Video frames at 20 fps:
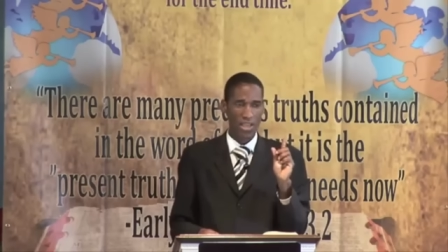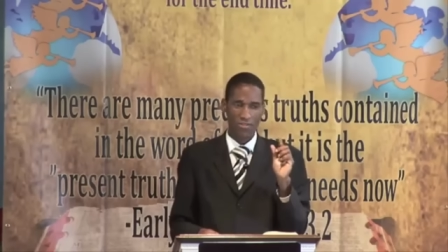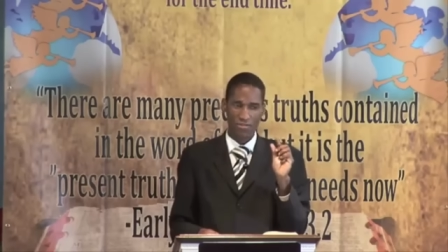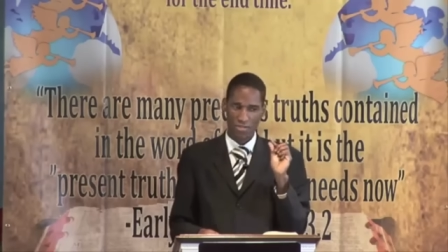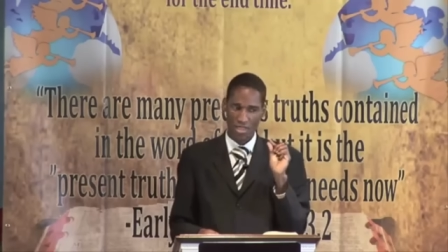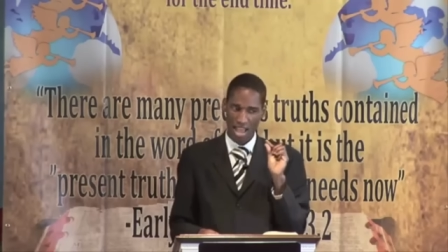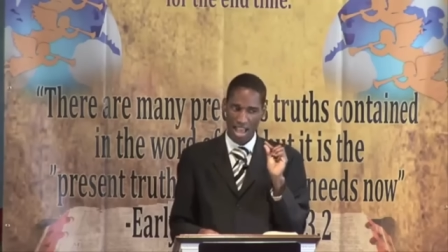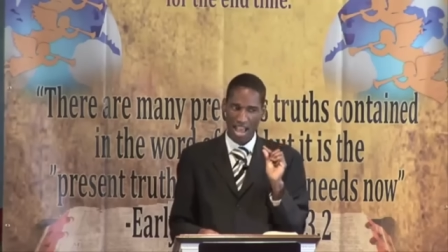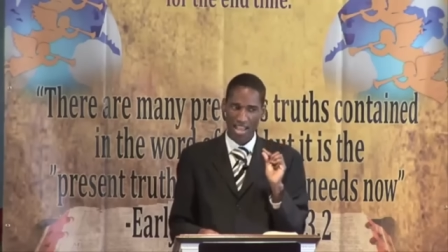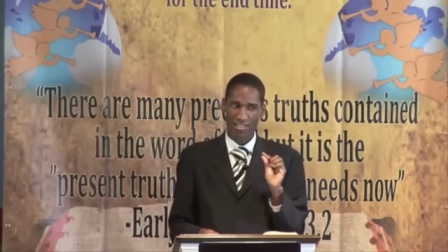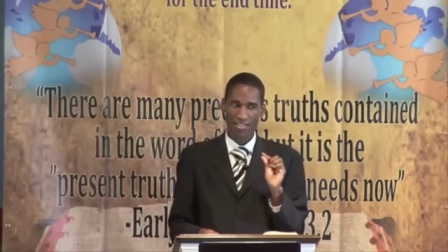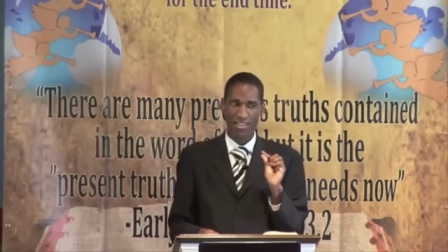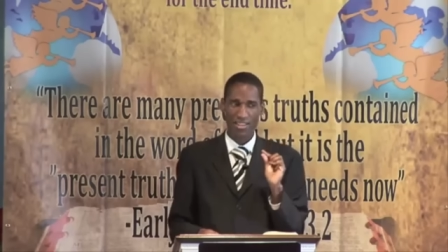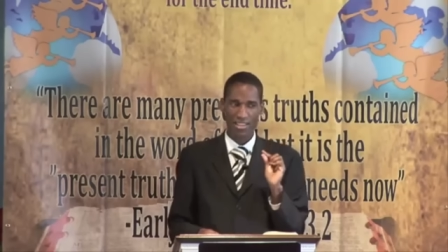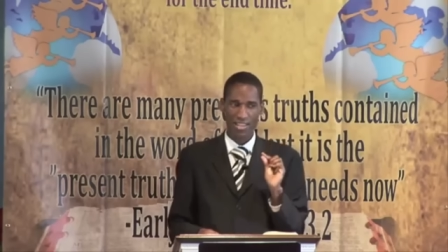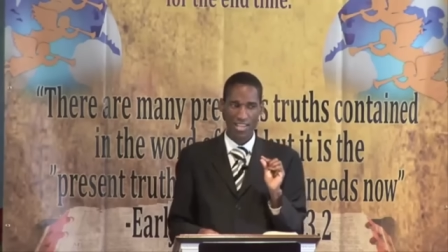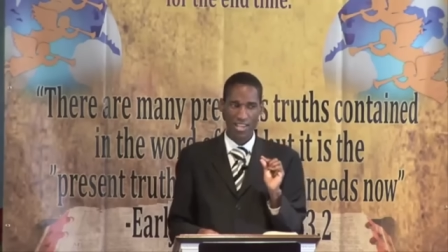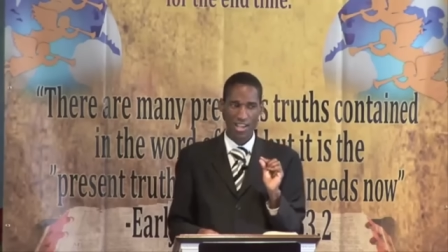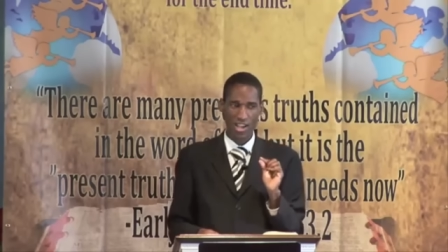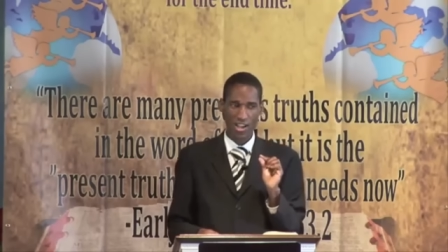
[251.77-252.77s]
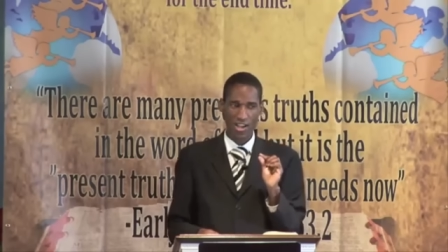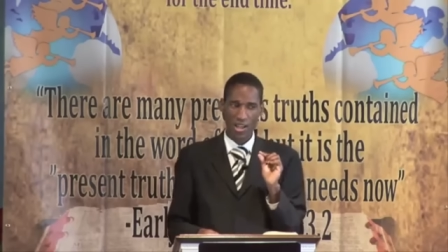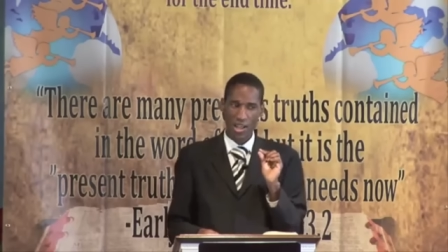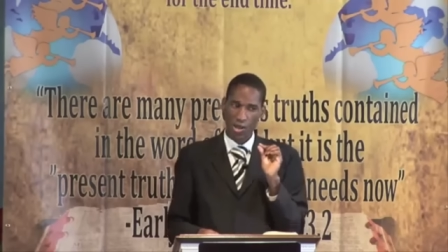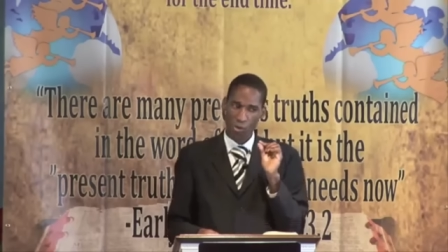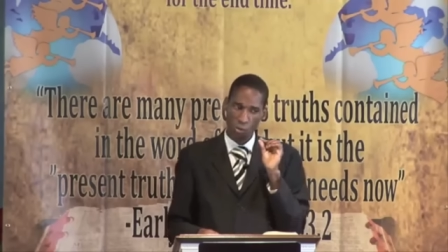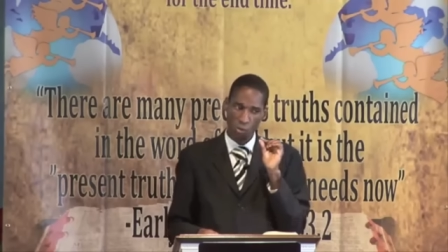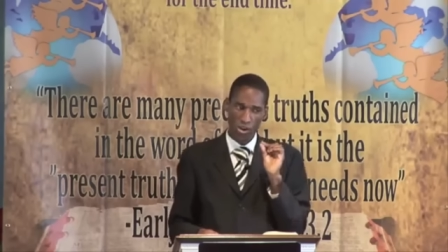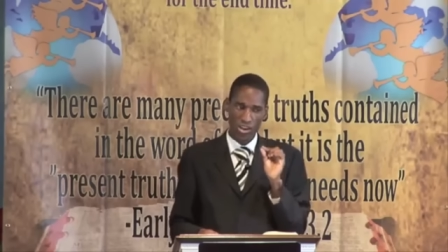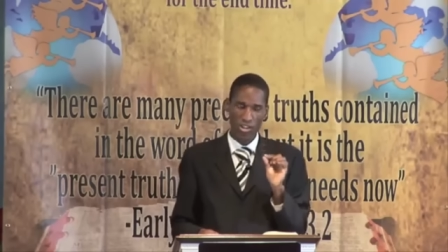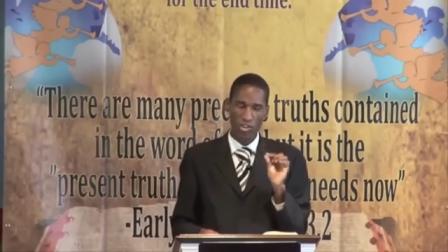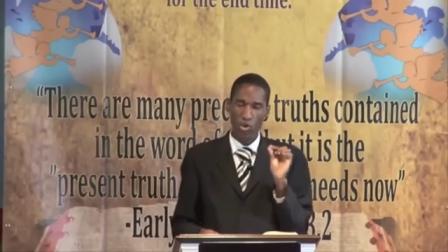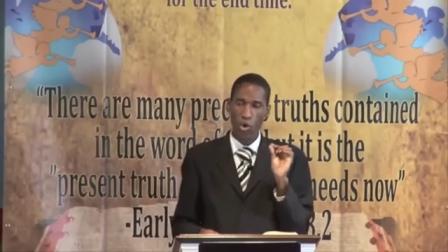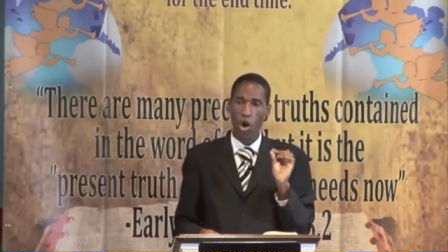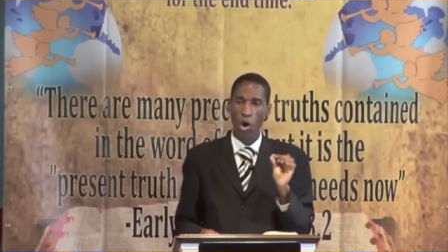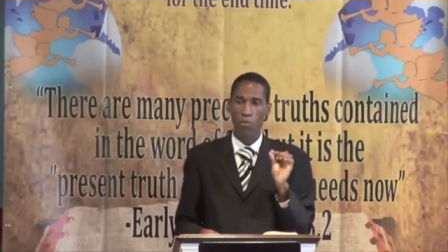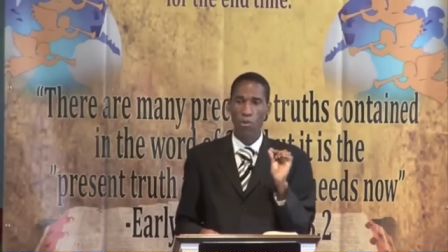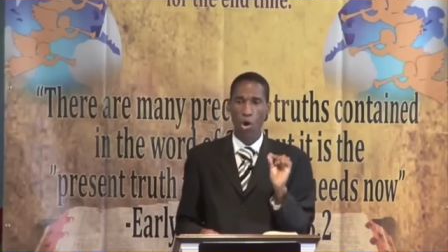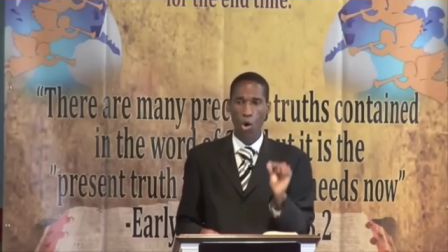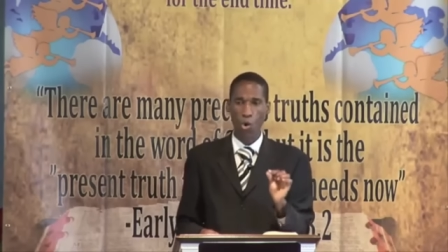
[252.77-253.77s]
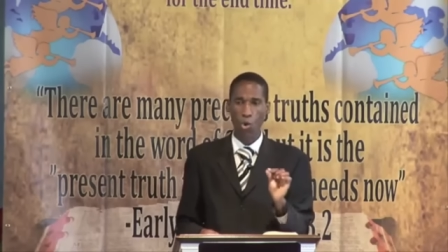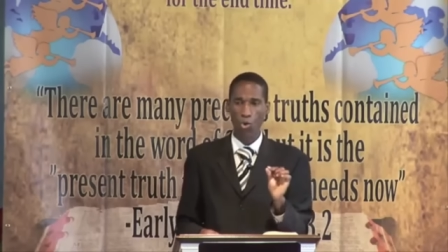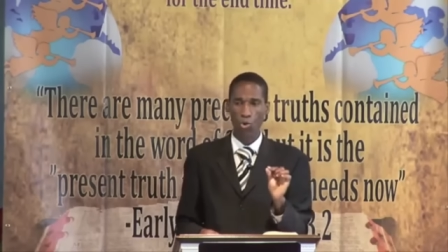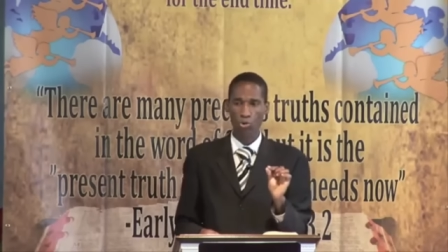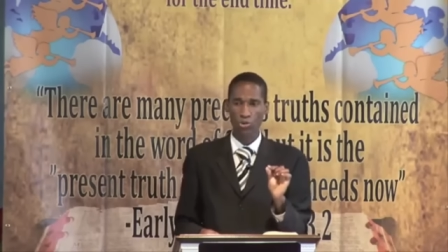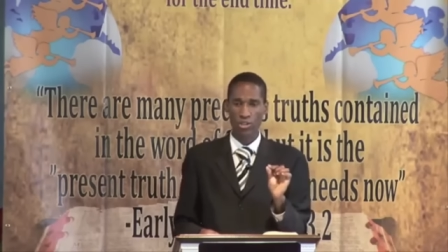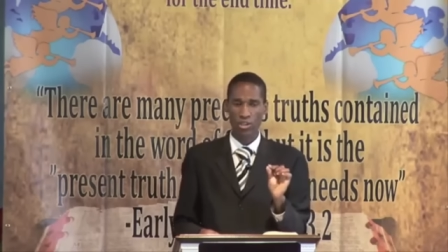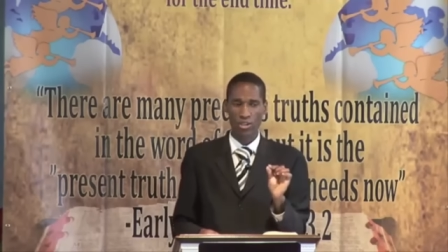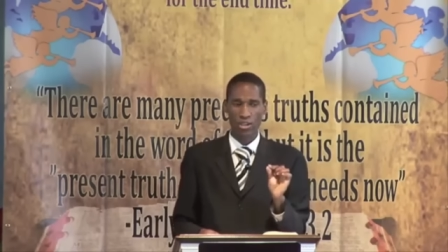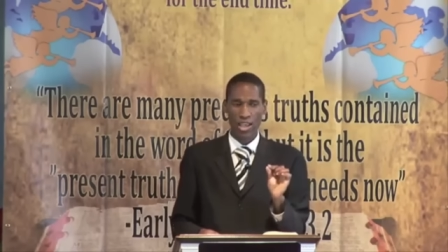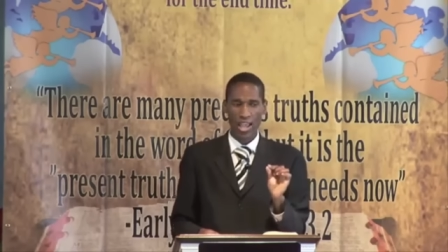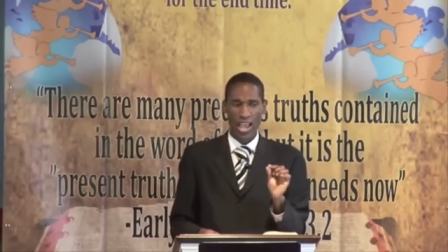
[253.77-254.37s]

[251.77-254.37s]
that he wanted to uphold.